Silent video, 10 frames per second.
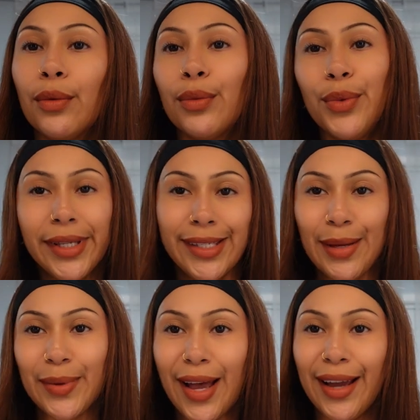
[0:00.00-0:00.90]
What's
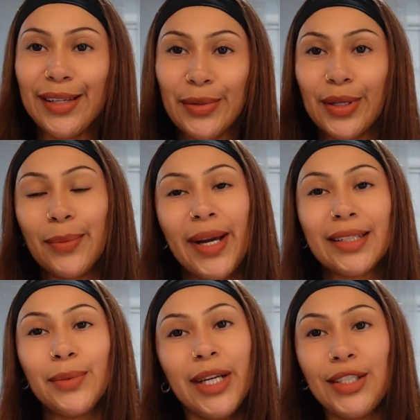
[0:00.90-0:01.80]
up, guys? Welcome back
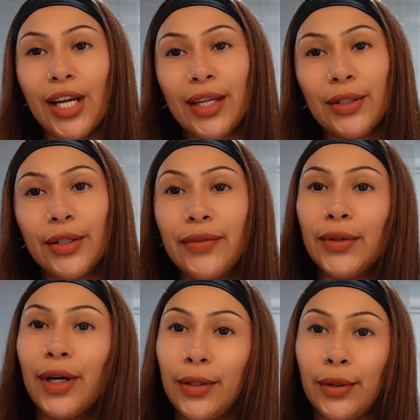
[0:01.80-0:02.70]
to my channel. If you
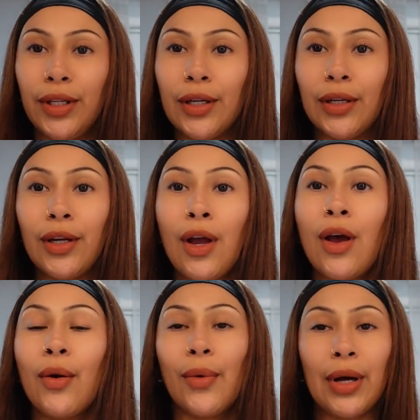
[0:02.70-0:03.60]
are new here,
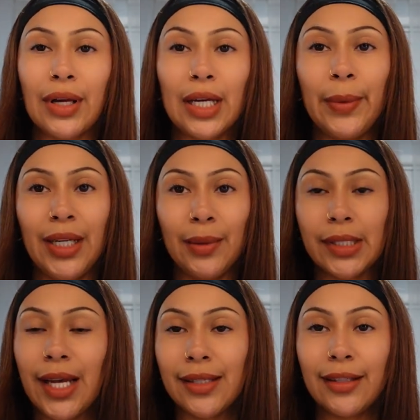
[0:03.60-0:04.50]
welcome. My name is
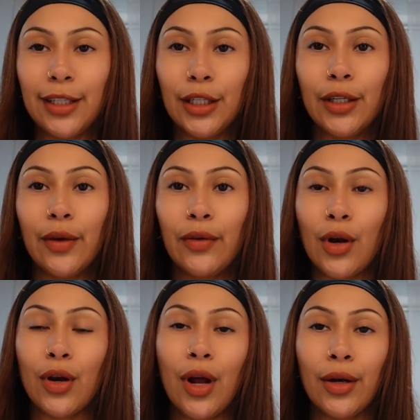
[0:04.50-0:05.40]
Catalina. If
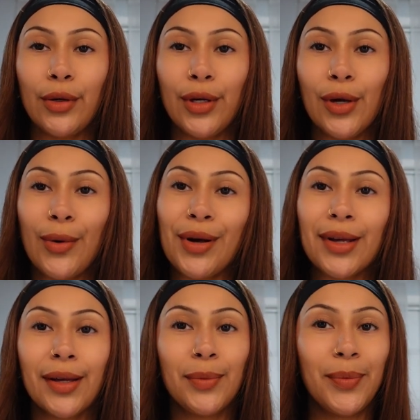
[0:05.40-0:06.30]
you're not new here,
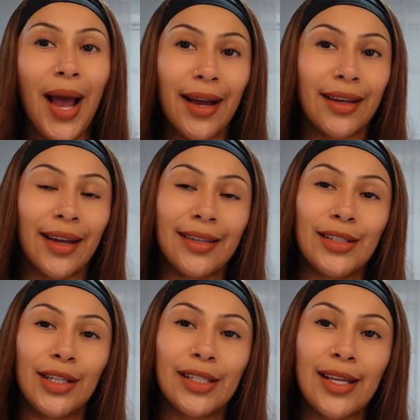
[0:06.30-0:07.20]
welcome back. As
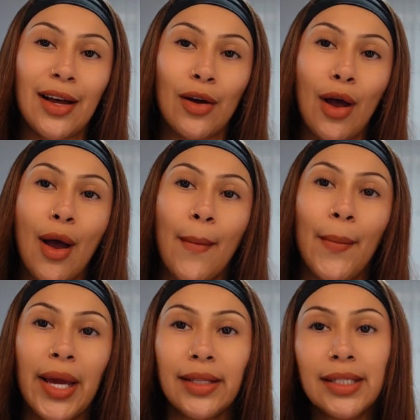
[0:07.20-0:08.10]
you can tell
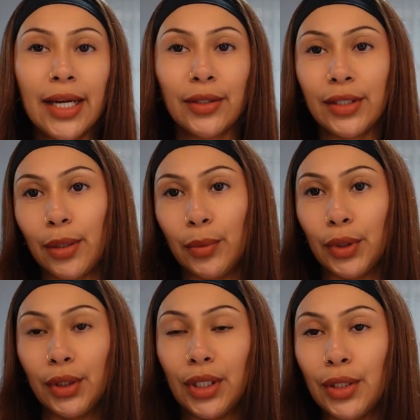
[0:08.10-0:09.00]
by the title down
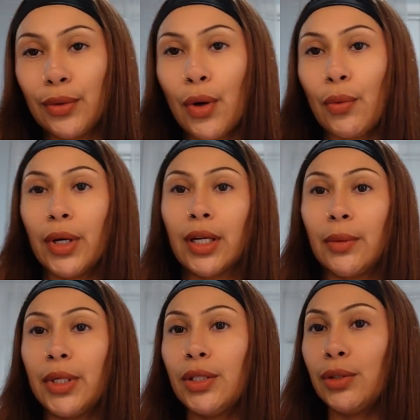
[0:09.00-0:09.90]
below, we're going to
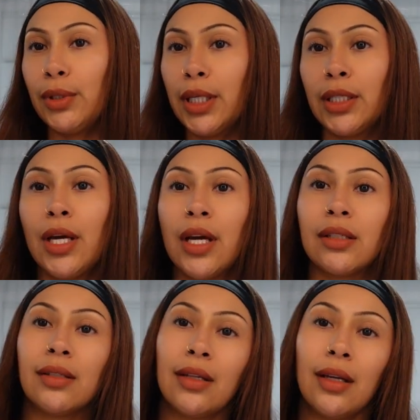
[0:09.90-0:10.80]
be doing
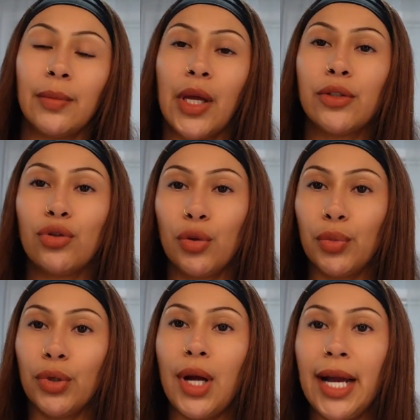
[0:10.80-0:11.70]
some
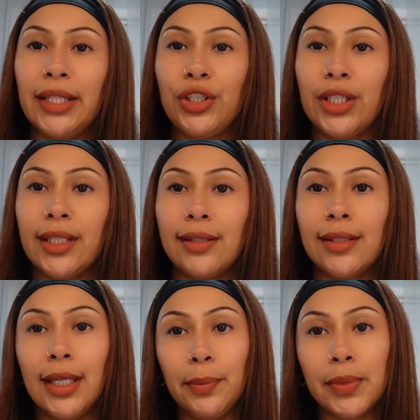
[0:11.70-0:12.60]
stripper hygiene
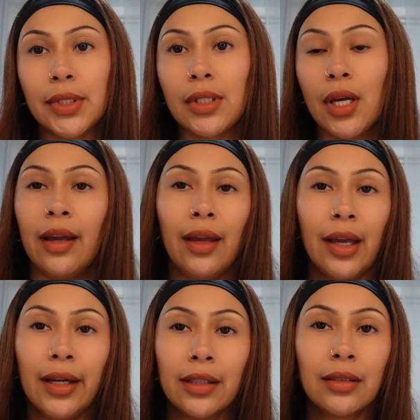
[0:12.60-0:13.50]
tips.
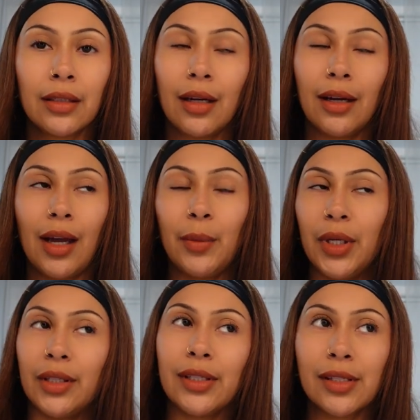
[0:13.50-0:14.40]
And I
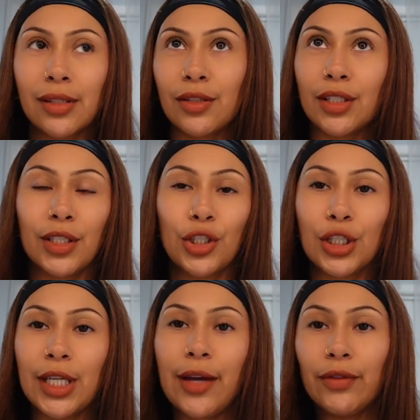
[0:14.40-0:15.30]
mean, this doesn't
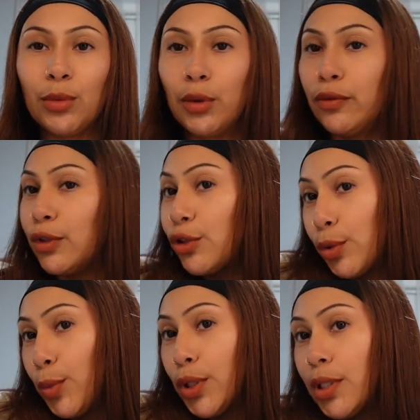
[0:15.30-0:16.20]
just have to be for
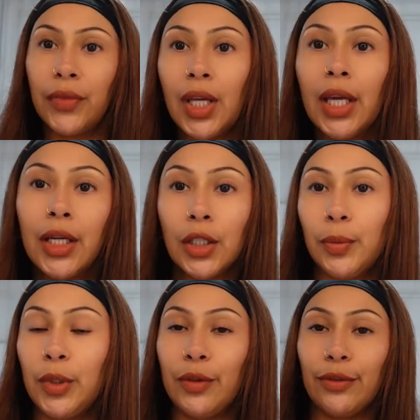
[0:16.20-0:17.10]
strippers. It
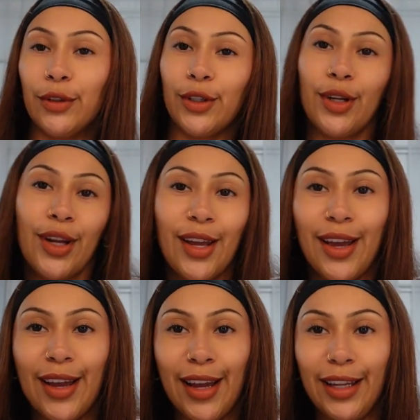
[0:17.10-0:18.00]
could be for
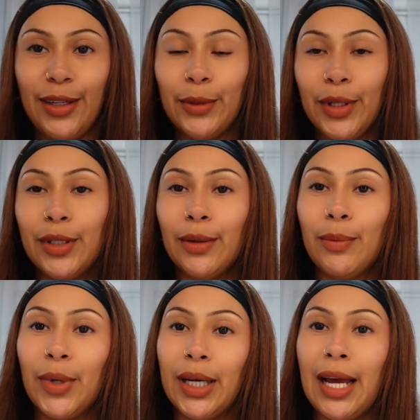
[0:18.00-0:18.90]

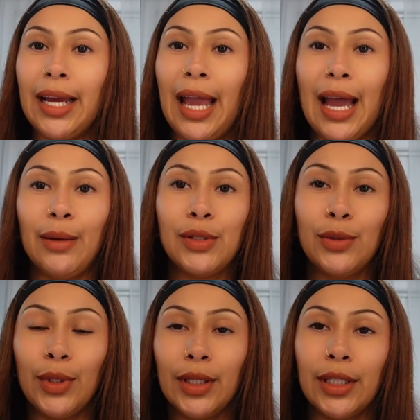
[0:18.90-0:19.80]
anyone, but I am
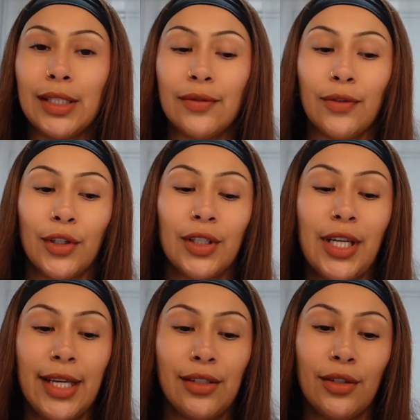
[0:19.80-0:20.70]
doing this for the
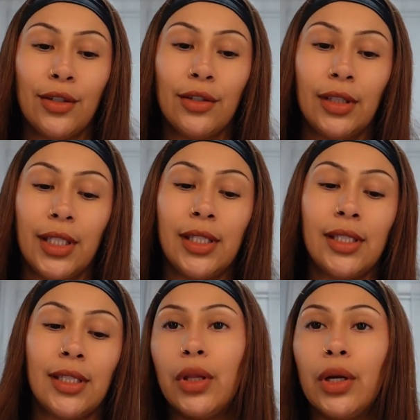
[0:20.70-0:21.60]
dancer
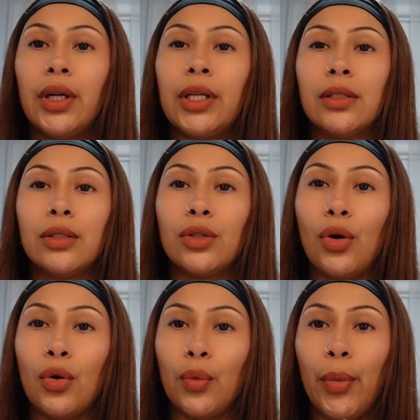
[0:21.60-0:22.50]
girlies. There is
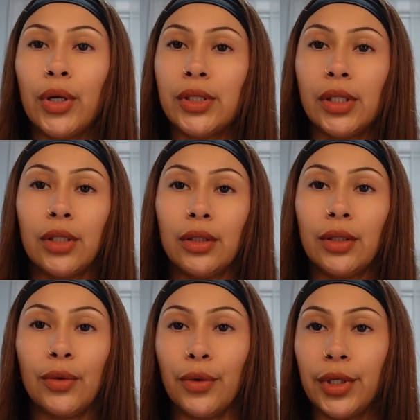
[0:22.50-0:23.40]
no particular
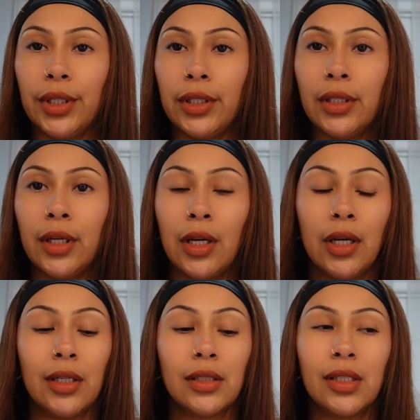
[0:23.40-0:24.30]
order,
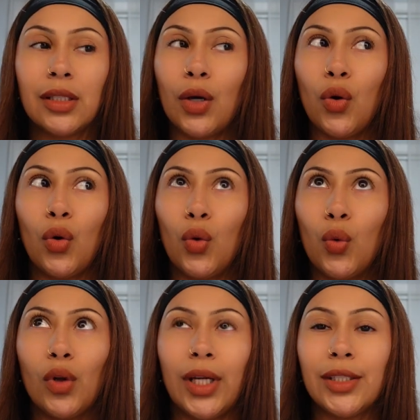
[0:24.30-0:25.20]
so
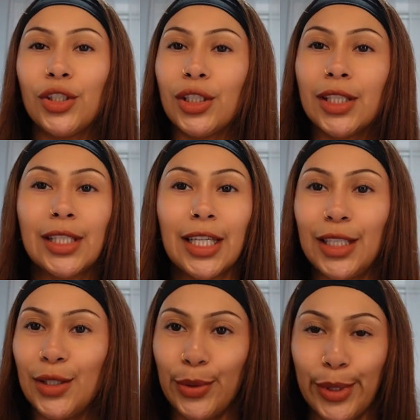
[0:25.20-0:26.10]
let's just get
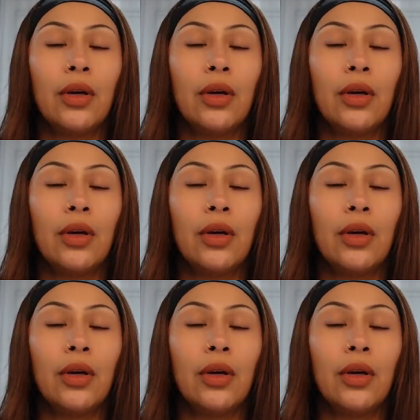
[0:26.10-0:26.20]
into it.